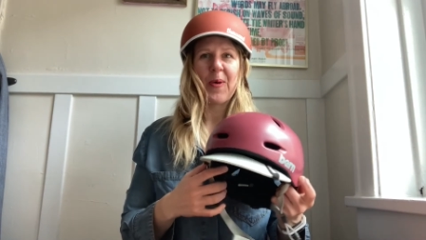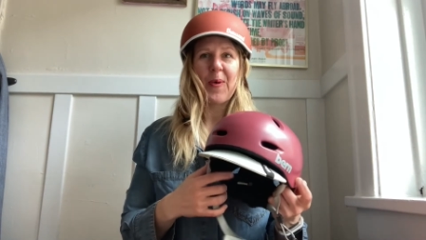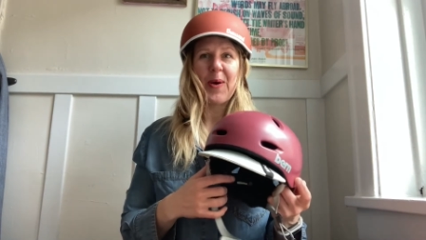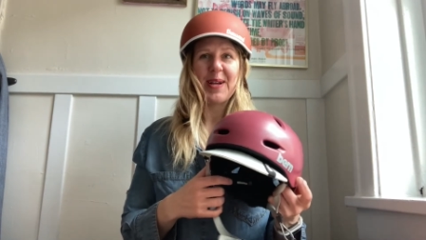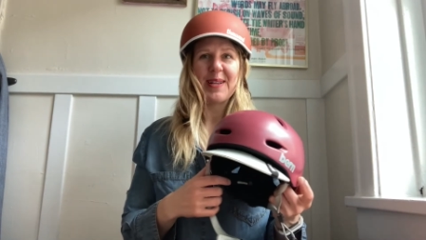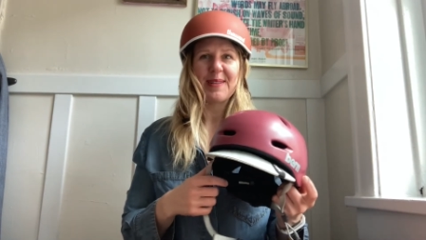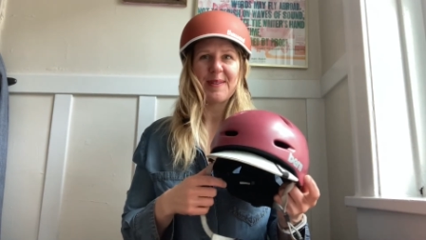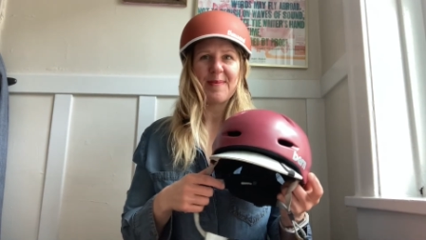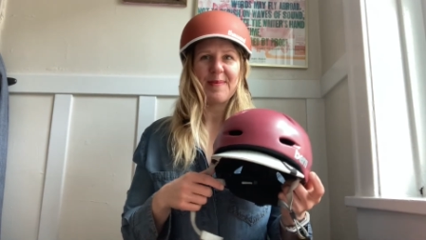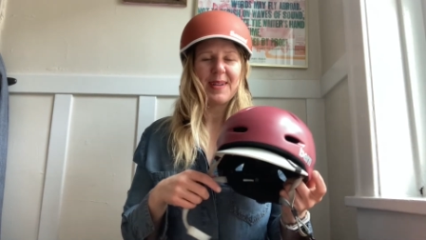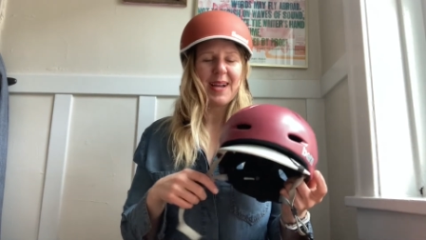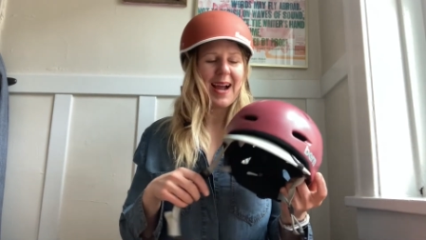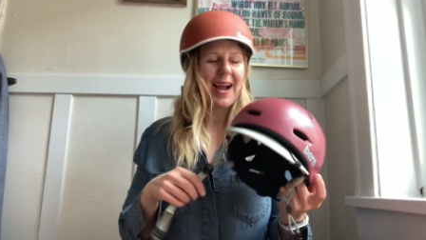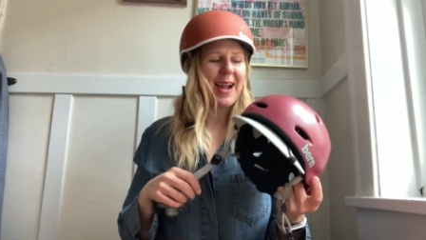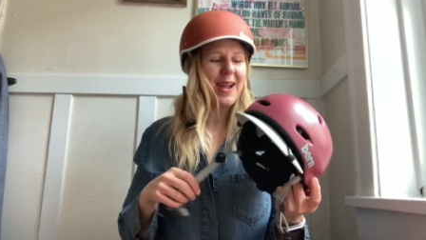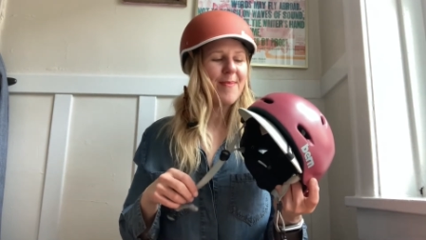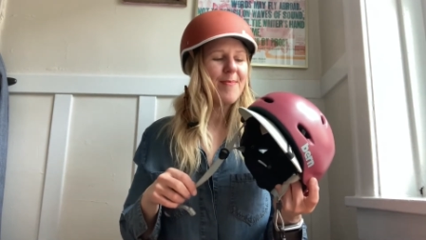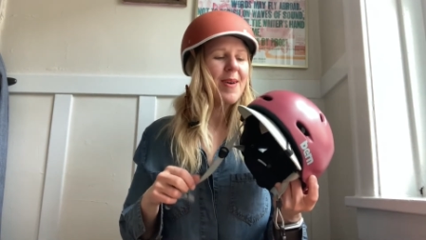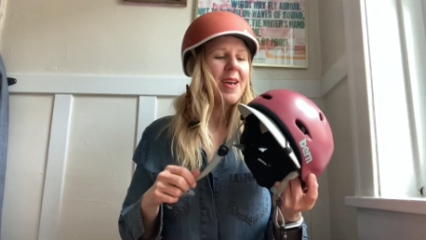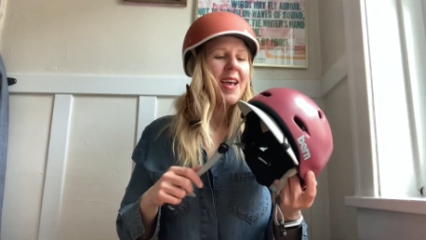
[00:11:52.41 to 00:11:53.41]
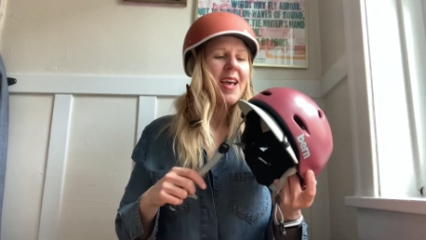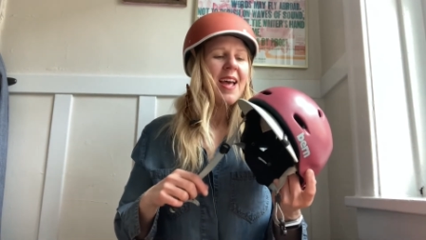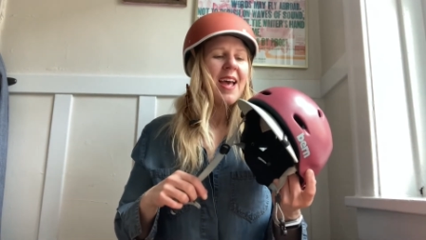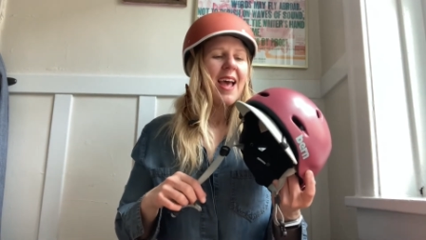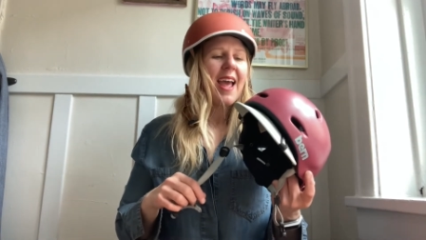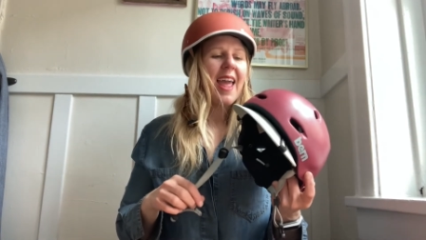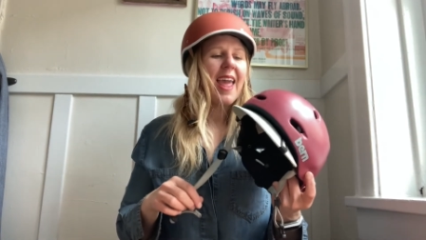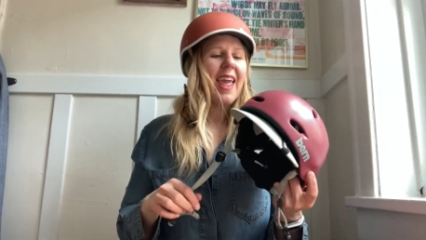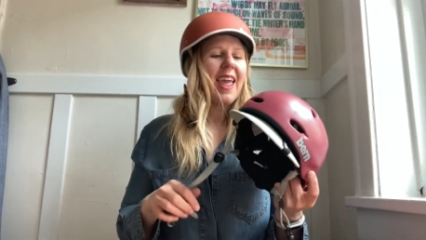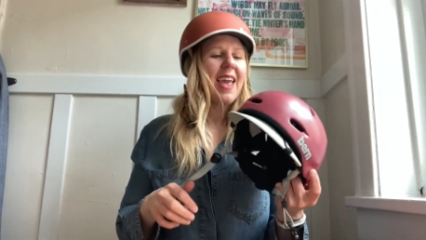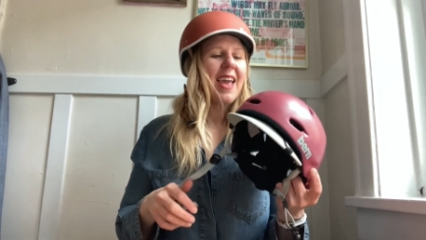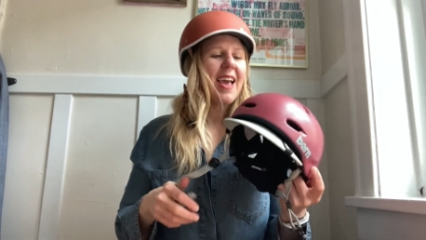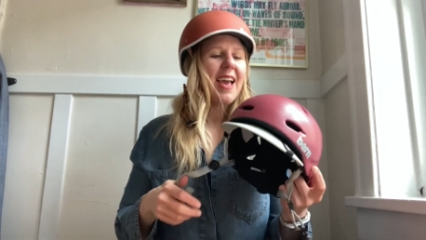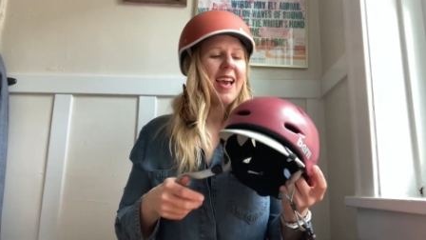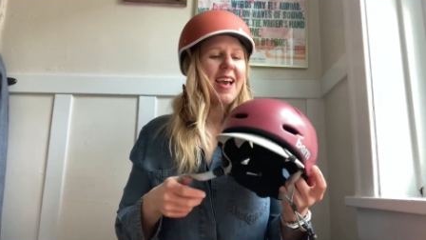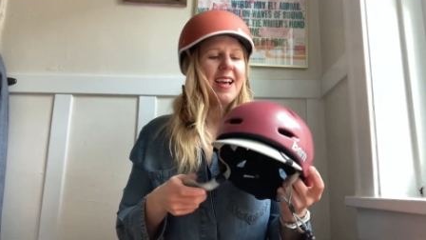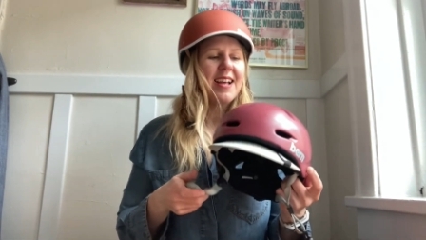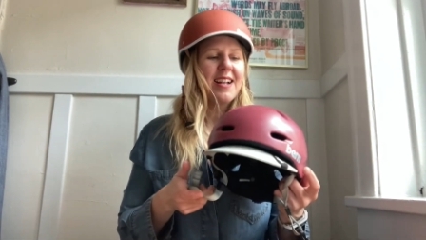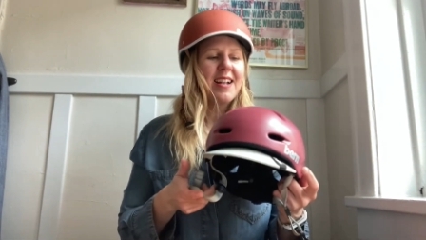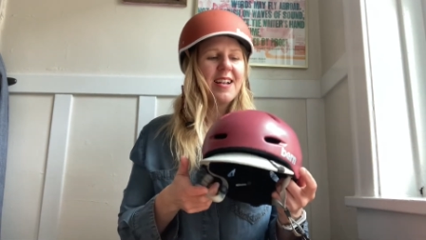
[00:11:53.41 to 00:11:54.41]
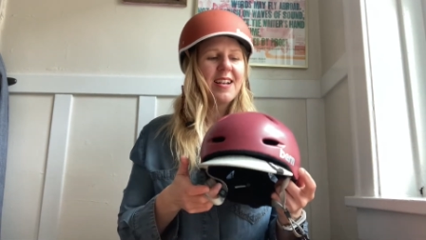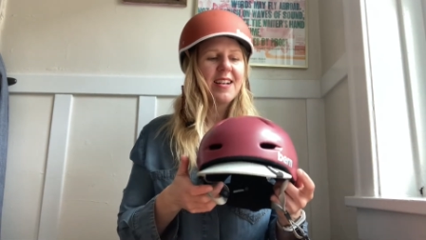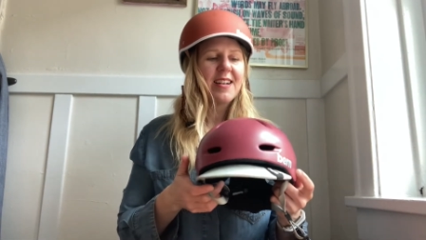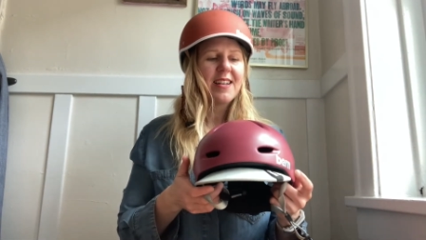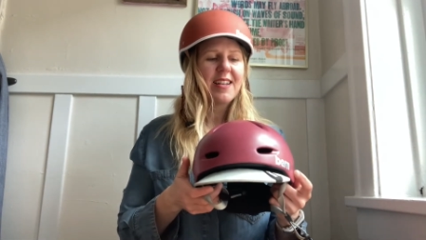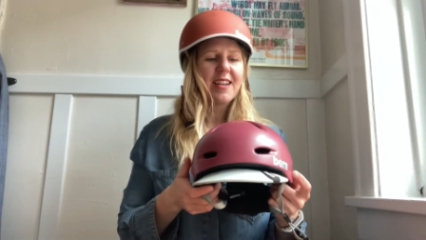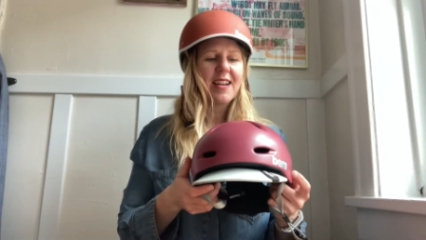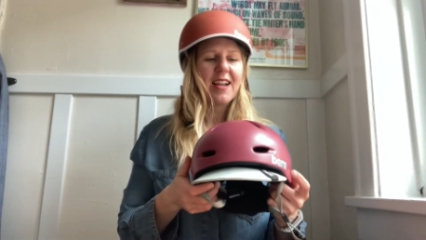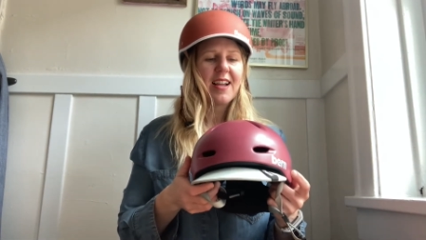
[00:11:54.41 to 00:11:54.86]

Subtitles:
quite some time. And